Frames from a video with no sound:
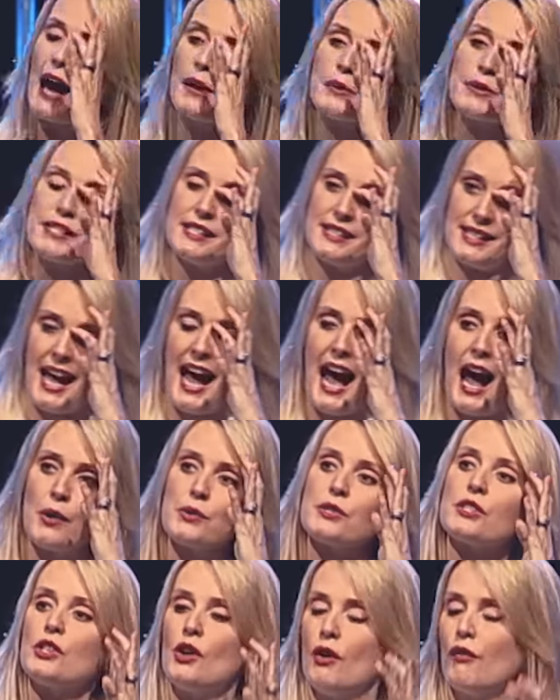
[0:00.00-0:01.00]
house is a
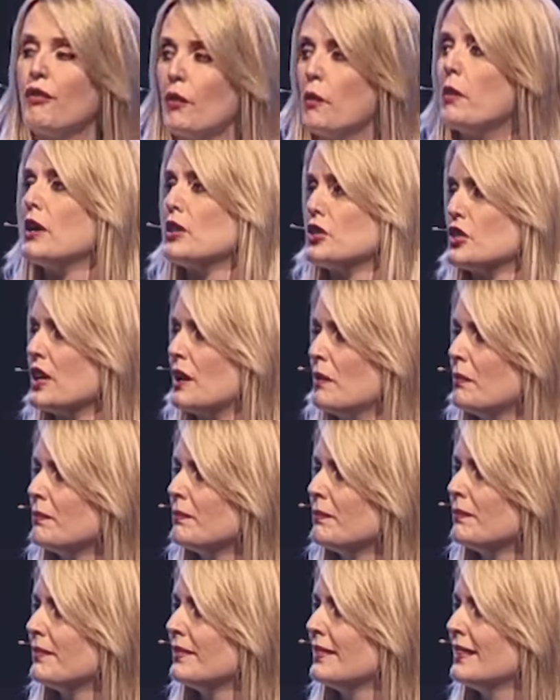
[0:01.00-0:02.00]
house known for worship.
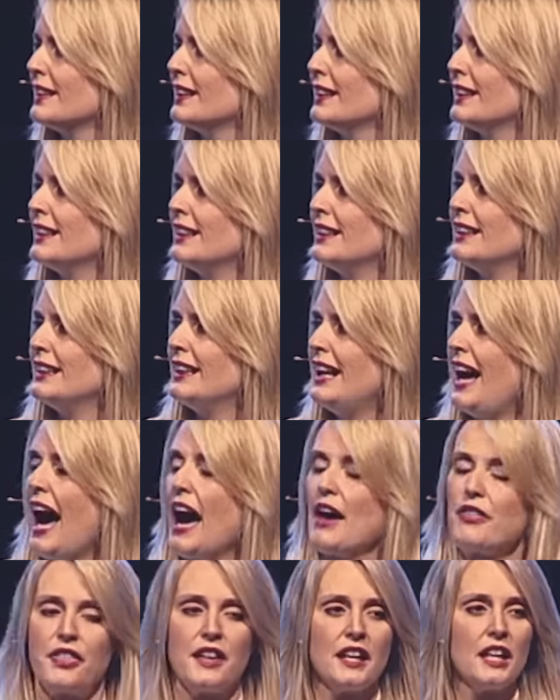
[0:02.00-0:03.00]

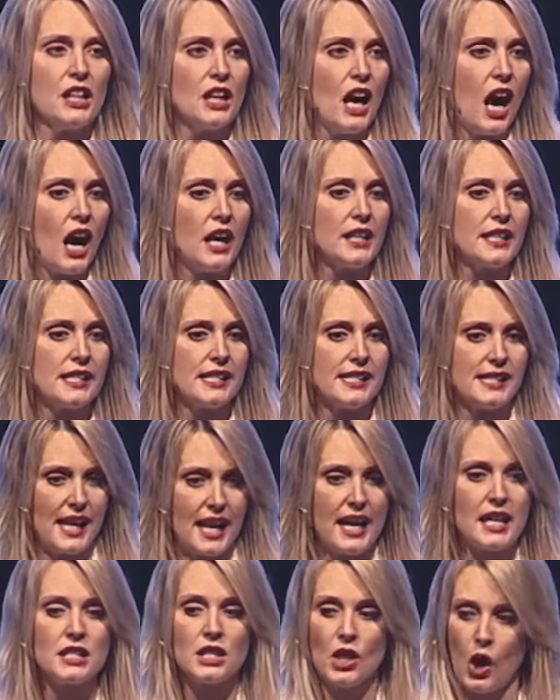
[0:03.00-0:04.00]
I think God is
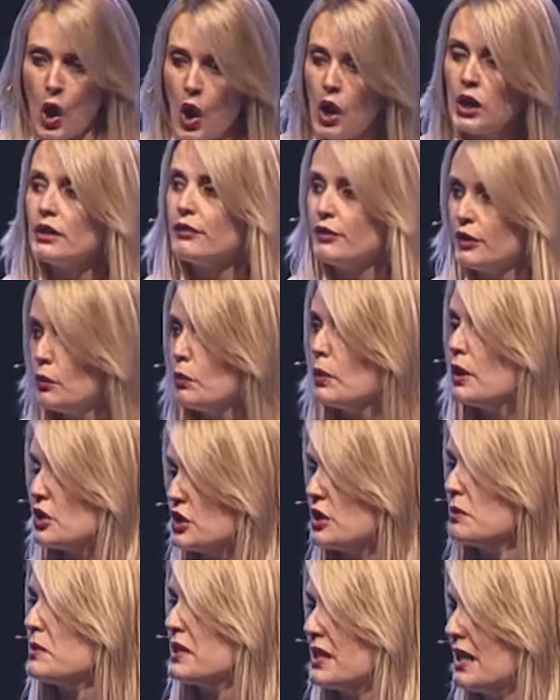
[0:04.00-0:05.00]
saying to all of you,
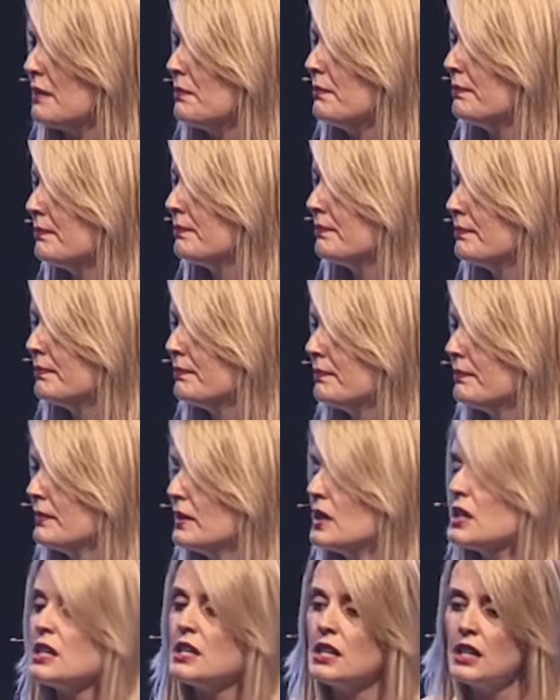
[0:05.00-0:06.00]
worship
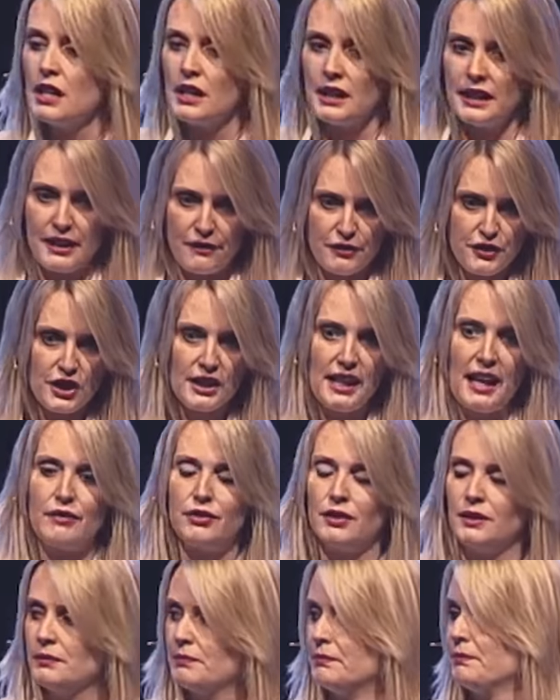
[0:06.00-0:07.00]
team, lift your
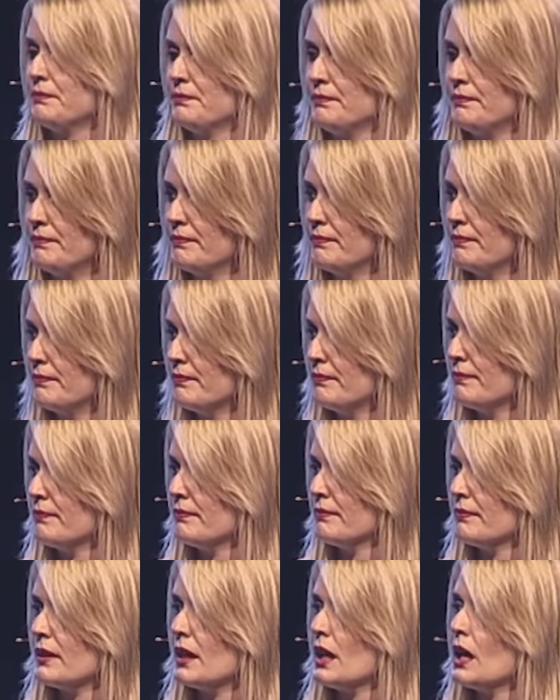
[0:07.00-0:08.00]
level.
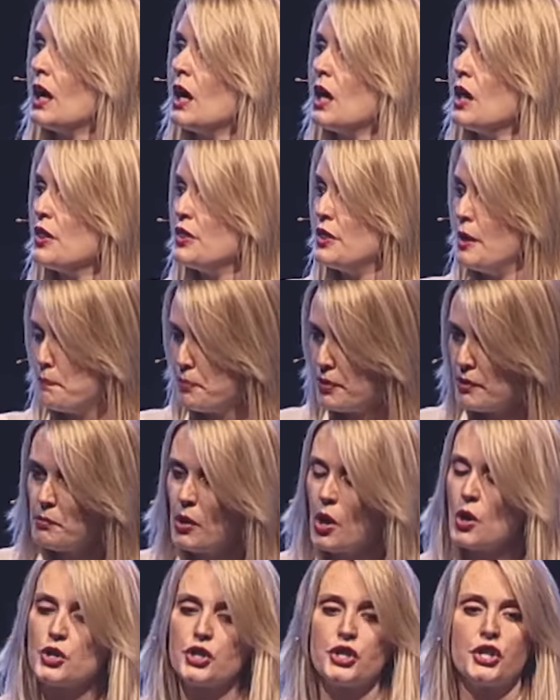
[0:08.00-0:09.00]
The
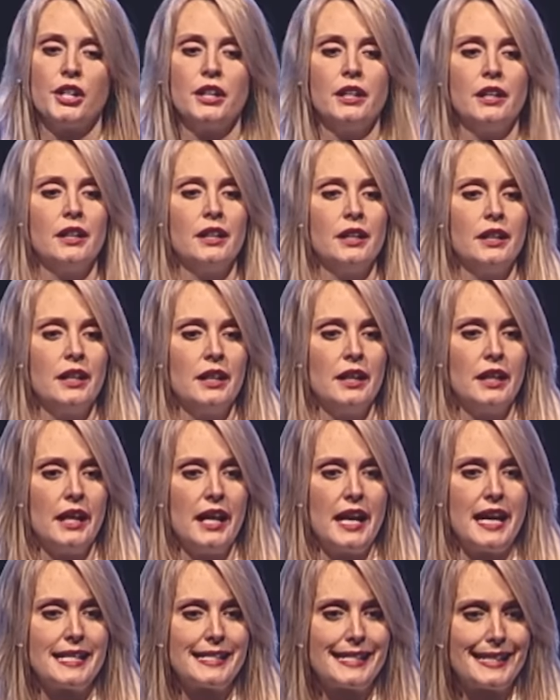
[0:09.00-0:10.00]
promotion
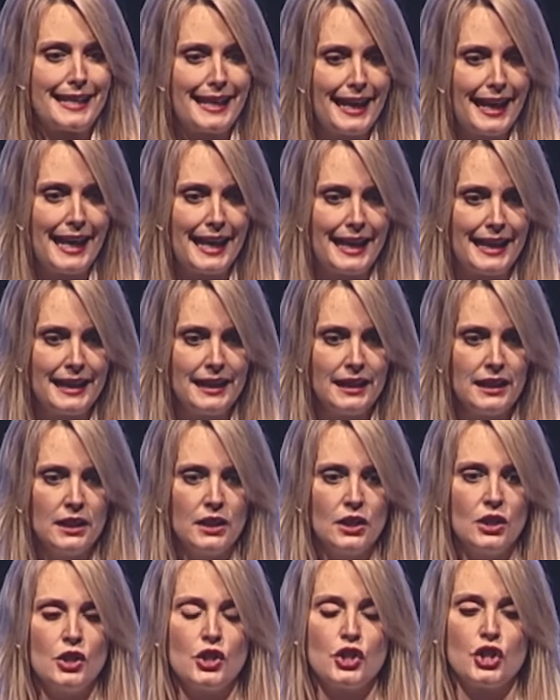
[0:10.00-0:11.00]
is key
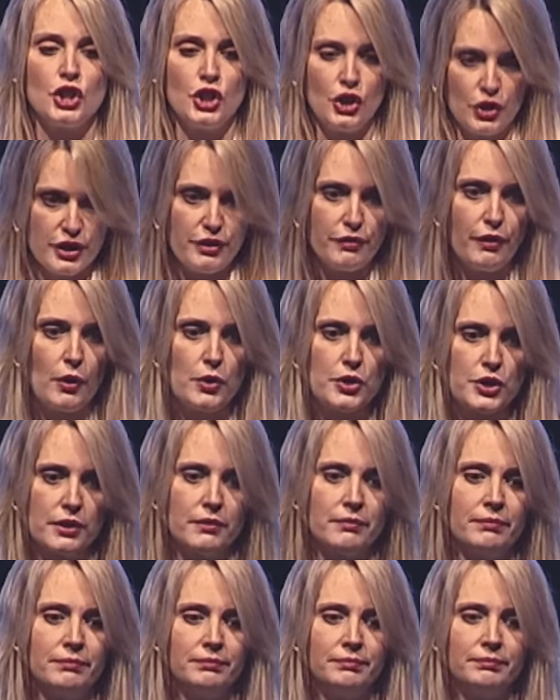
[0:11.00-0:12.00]
to your
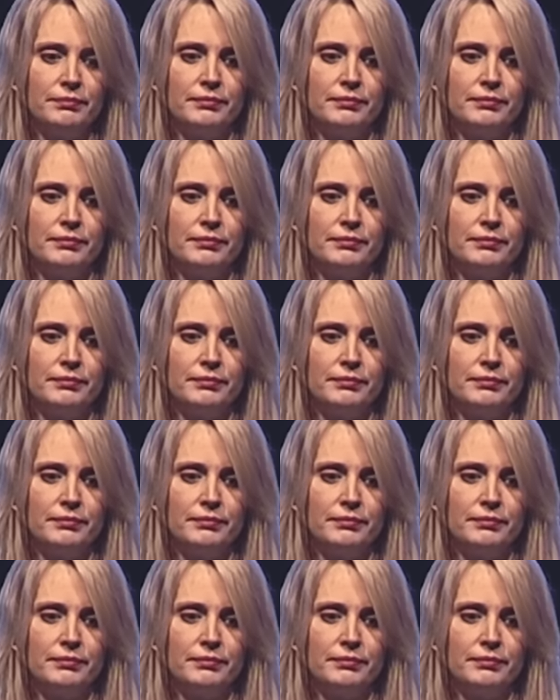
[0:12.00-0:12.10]
devotion.